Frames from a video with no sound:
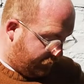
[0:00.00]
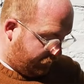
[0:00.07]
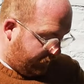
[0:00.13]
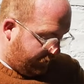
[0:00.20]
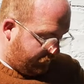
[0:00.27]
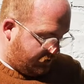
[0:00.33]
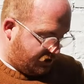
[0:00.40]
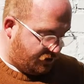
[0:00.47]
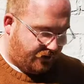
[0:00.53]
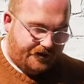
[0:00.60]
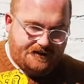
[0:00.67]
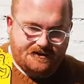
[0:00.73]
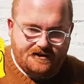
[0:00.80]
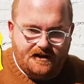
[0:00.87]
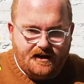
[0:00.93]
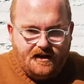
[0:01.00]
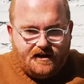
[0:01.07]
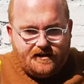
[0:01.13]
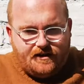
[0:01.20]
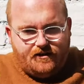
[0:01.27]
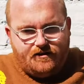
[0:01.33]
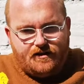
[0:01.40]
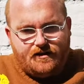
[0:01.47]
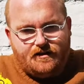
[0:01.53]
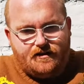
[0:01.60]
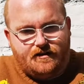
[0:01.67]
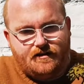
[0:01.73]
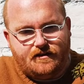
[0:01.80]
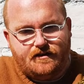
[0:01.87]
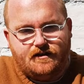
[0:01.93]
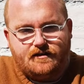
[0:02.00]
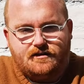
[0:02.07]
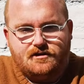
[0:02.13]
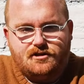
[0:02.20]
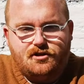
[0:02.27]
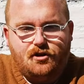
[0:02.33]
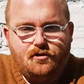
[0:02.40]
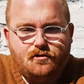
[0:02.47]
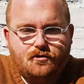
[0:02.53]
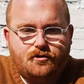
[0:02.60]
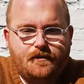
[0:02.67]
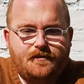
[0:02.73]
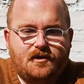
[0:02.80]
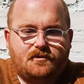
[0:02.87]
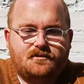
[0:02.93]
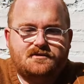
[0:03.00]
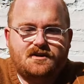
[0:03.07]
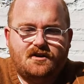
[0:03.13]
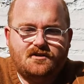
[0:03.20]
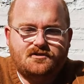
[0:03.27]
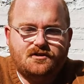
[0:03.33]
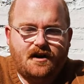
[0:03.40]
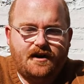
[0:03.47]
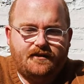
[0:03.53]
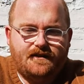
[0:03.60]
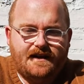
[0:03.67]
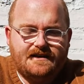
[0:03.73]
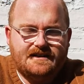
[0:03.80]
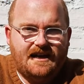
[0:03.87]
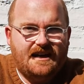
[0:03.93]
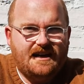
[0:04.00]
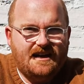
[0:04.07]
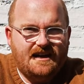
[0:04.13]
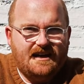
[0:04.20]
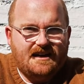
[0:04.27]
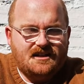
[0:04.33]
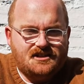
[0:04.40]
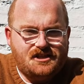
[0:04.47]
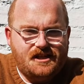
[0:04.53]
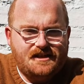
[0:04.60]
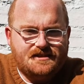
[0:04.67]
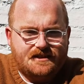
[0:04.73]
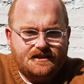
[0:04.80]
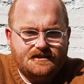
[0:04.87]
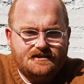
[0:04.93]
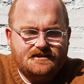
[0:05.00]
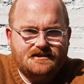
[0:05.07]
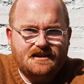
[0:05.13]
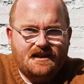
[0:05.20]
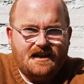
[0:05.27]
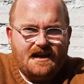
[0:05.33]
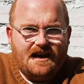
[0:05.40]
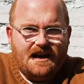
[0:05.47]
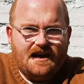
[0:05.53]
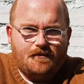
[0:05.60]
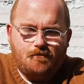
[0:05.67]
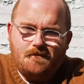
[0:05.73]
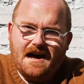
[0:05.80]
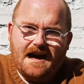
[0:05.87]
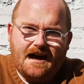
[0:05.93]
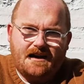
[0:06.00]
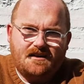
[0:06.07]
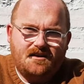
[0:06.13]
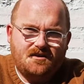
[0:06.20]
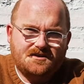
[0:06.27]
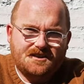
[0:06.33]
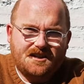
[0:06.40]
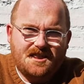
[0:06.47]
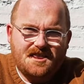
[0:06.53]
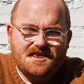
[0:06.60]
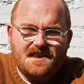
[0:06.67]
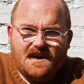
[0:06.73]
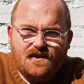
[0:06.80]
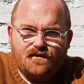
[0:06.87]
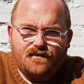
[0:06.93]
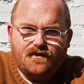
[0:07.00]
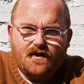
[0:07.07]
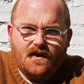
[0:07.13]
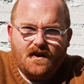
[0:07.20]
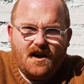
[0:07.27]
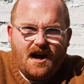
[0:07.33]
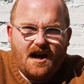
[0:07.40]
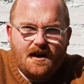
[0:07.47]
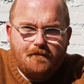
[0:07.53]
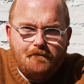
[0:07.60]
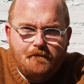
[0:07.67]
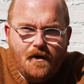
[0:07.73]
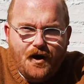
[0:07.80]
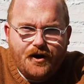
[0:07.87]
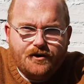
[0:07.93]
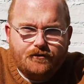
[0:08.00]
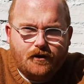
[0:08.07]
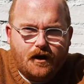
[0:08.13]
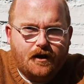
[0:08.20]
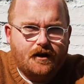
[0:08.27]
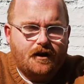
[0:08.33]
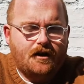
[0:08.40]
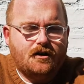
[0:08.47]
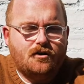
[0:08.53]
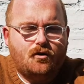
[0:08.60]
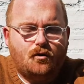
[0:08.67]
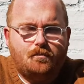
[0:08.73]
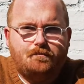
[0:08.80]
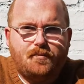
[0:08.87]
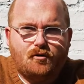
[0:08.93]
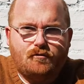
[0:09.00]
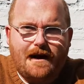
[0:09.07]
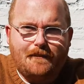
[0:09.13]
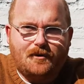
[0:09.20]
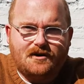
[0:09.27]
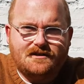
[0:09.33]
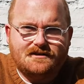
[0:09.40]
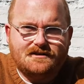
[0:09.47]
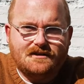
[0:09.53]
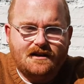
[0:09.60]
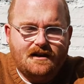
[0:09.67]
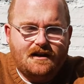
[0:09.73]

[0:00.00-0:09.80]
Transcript: crowd a choice. There are 2 criminals on trial that day, Jesus and a man who's a thief and a murderer called Barabbas.